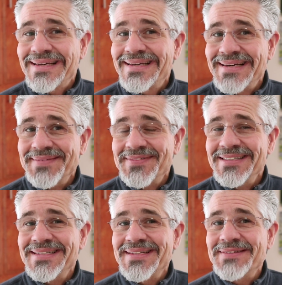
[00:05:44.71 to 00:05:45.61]
the
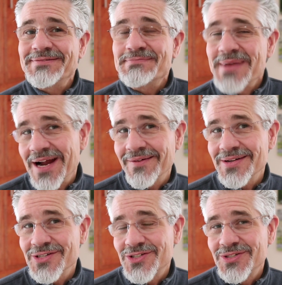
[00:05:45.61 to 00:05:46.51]
covenant of
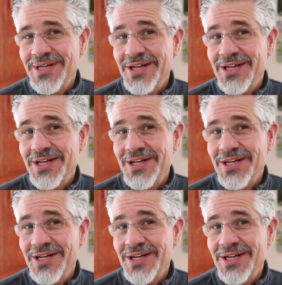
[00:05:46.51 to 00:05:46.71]
marriage.